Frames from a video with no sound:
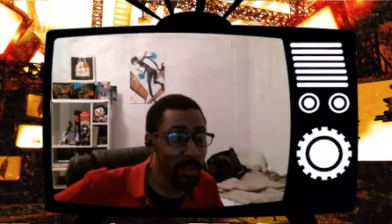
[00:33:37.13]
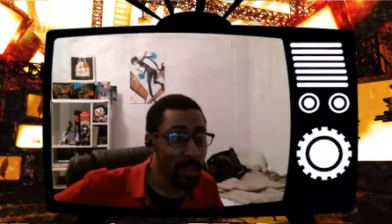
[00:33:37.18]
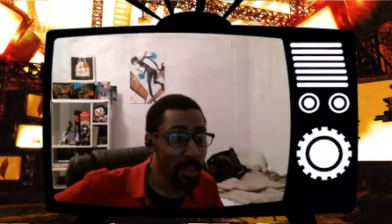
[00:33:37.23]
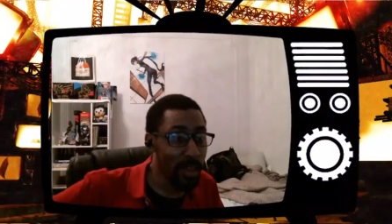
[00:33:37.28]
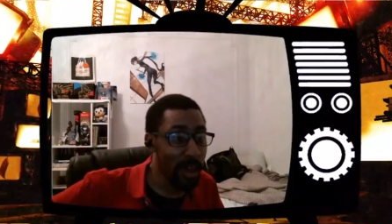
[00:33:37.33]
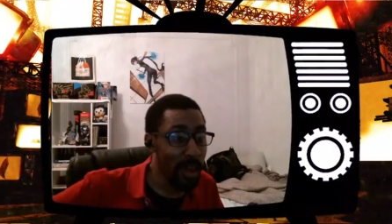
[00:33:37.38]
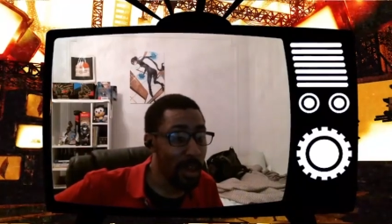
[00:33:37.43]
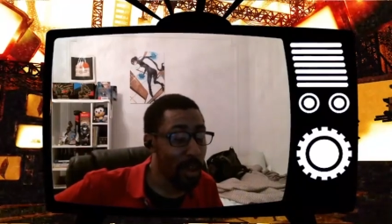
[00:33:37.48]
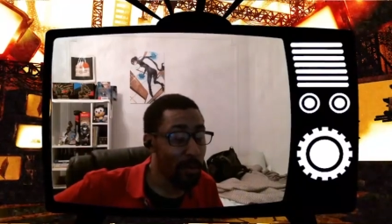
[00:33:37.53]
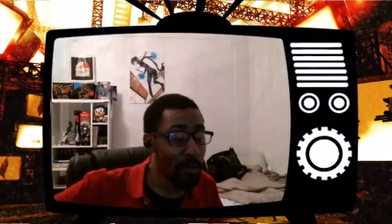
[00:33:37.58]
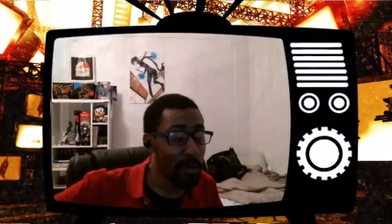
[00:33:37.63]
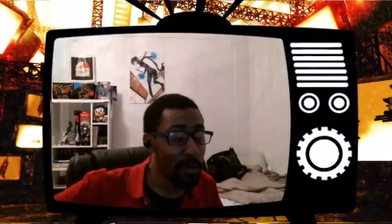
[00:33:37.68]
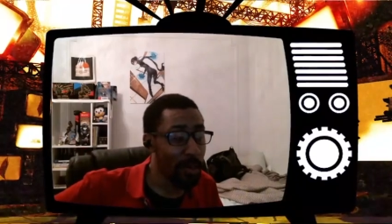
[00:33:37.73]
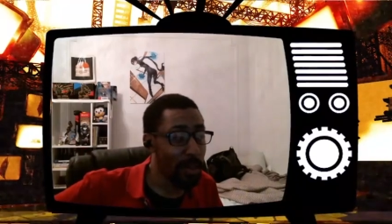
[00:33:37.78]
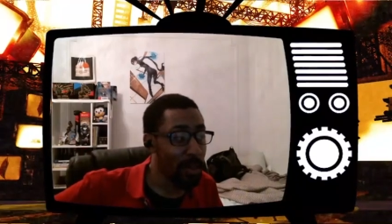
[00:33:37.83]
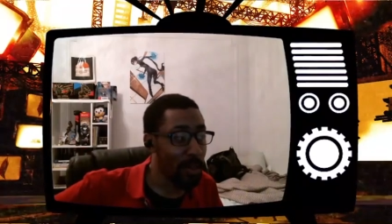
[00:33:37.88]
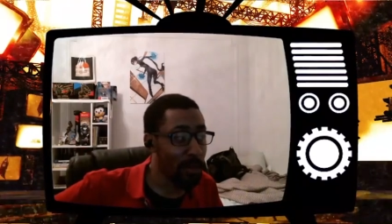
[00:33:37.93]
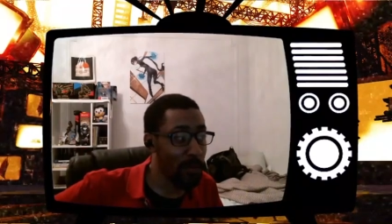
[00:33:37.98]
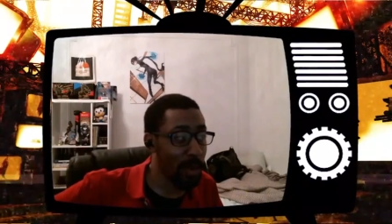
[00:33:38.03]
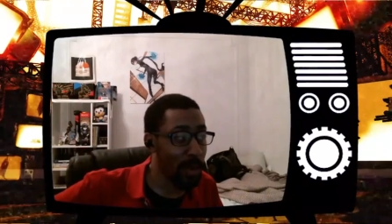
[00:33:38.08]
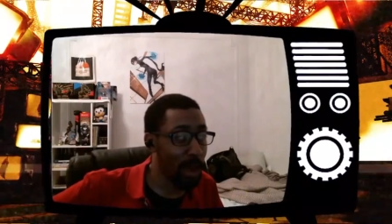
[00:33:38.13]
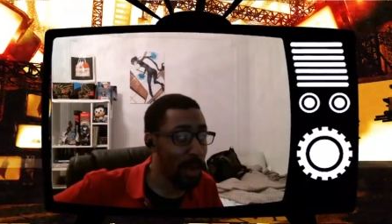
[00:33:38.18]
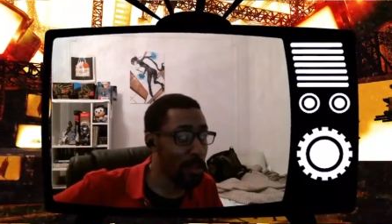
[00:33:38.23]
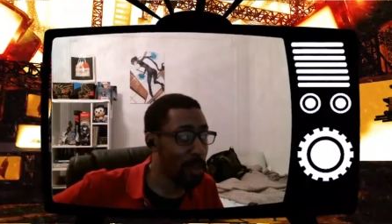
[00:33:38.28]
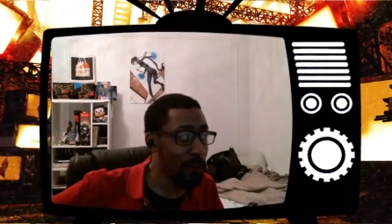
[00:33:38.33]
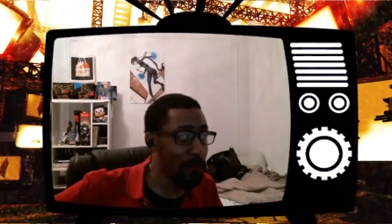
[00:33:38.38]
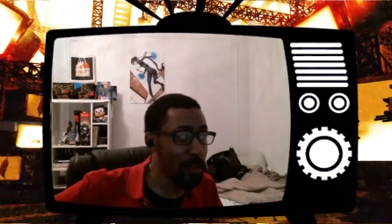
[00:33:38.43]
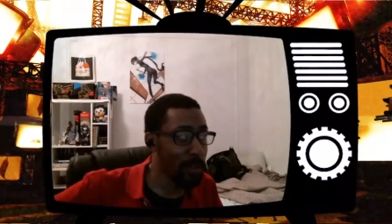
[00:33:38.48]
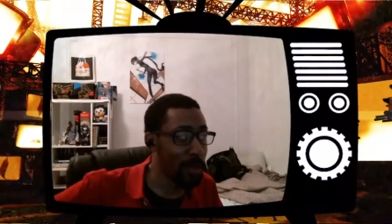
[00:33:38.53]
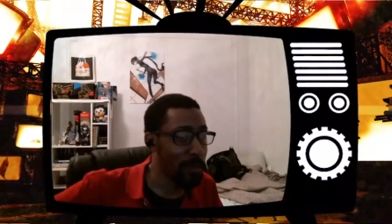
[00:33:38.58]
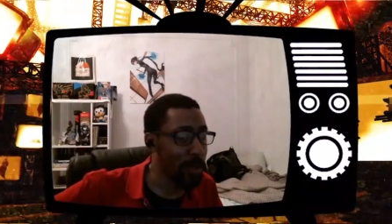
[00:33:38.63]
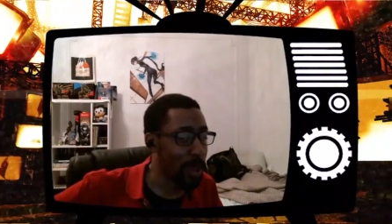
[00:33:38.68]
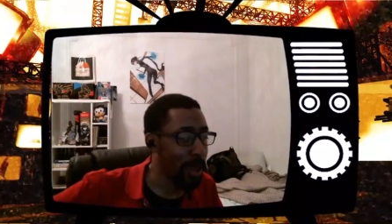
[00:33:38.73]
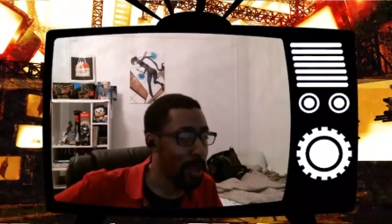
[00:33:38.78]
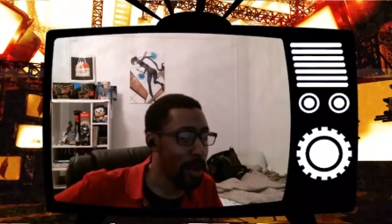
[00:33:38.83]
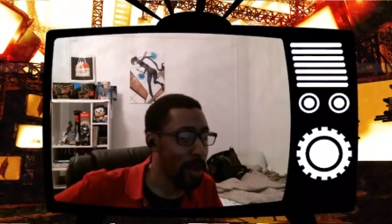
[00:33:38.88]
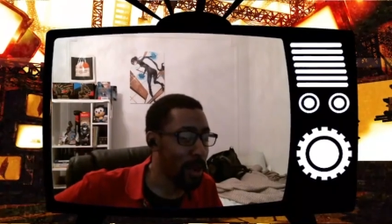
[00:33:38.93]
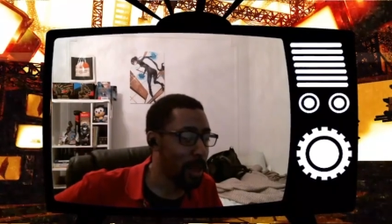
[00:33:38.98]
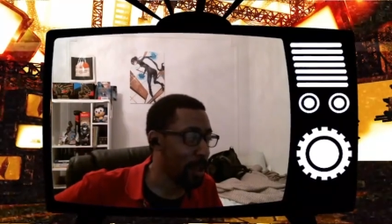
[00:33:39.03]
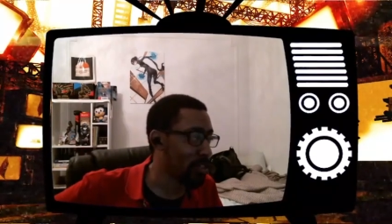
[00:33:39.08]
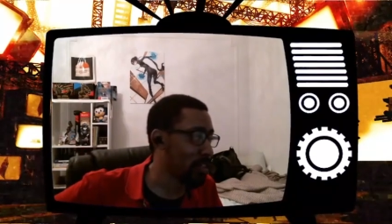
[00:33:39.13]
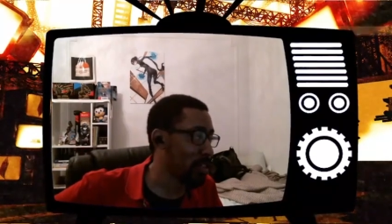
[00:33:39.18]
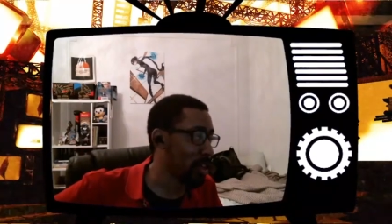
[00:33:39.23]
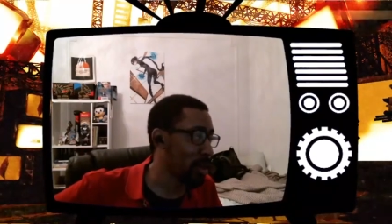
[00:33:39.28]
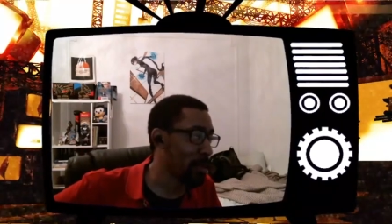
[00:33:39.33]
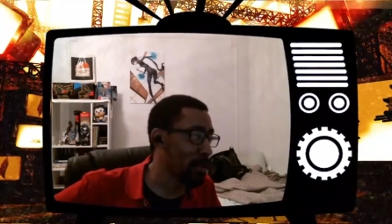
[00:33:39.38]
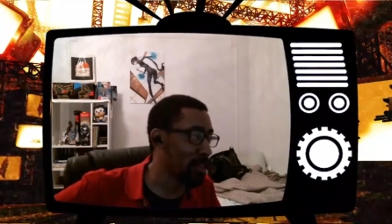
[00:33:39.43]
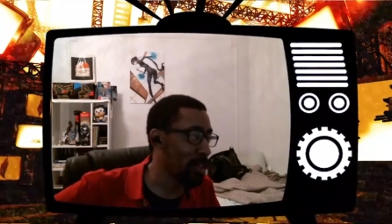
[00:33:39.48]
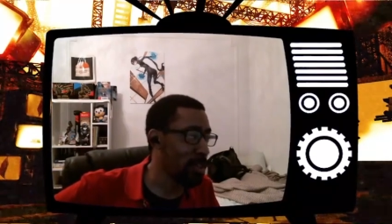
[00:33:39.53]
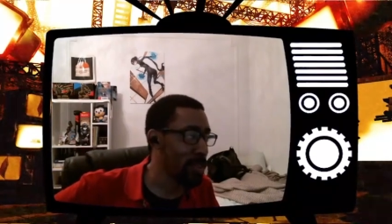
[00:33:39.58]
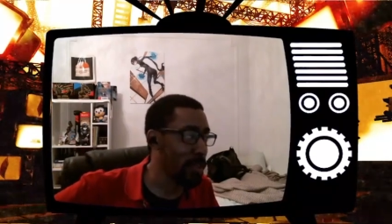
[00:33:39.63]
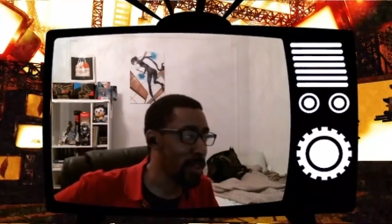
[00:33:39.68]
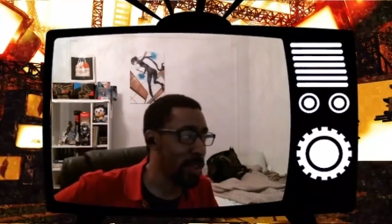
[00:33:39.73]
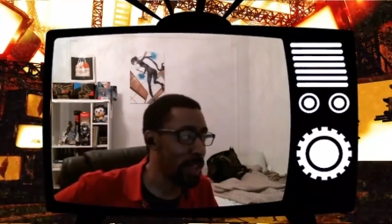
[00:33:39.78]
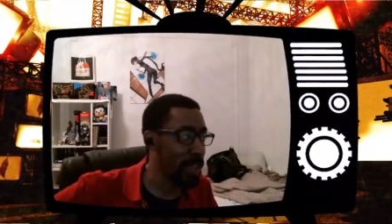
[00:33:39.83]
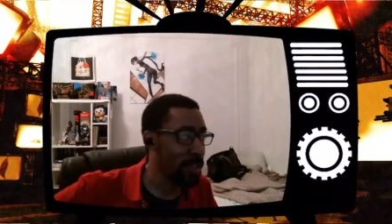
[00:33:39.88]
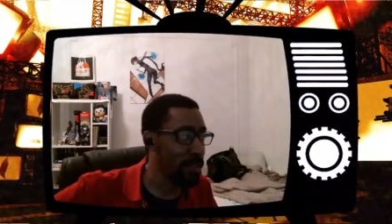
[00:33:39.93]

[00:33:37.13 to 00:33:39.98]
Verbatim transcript: God, I don't, how long have they been at it? Actually, I want to say like.